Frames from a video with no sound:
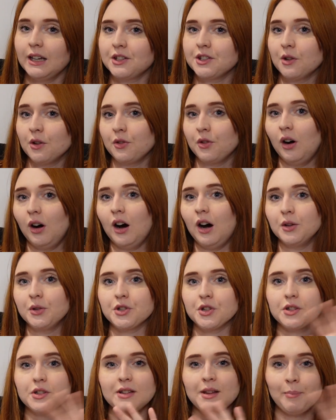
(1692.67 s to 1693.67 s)
So I thought I'll
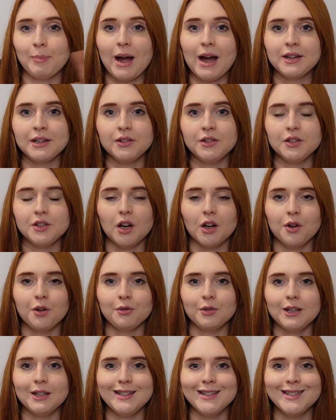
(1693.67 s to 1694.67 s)
just abandon the
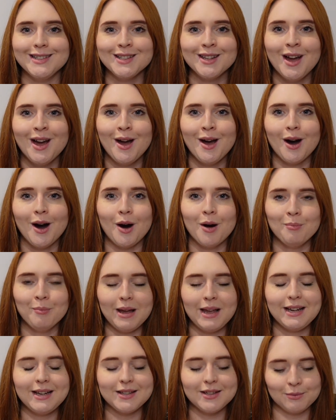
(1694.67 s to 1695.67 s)
dungarees. I'll
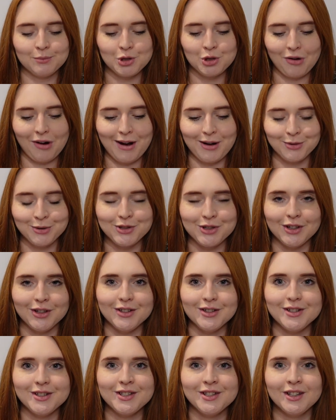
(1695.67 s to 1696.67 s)
make some
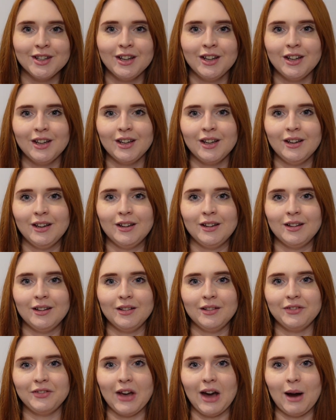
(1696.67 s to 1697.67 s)
trousers
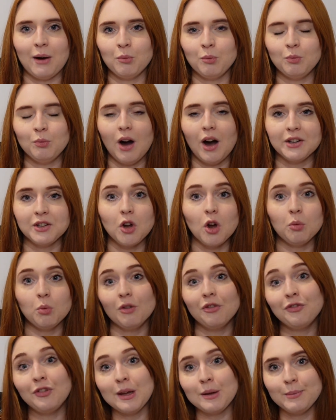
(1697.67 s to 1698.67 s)
that I know
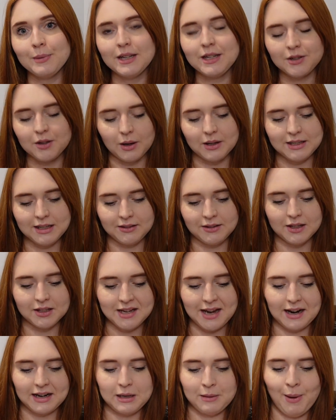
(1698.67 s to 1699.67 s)
will fit me. So I did the
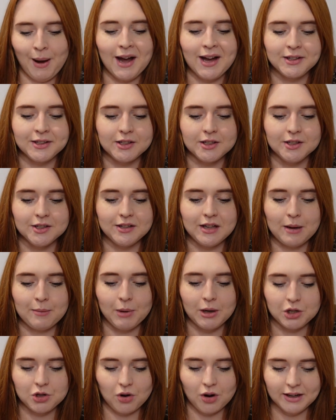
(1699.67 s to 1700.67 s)
Dani pants because they're
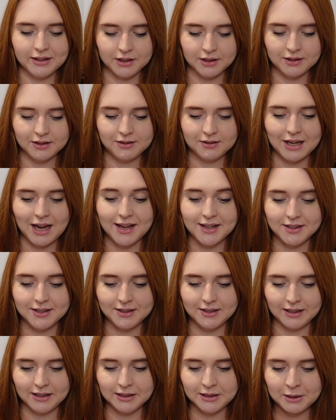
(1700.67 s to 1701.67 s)
my tried and
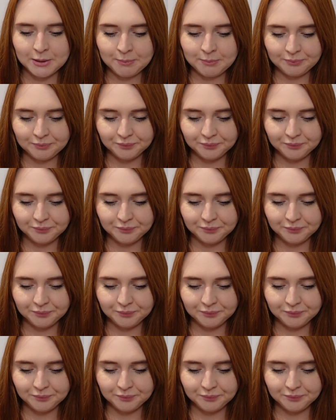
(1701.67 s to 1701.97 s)
tested.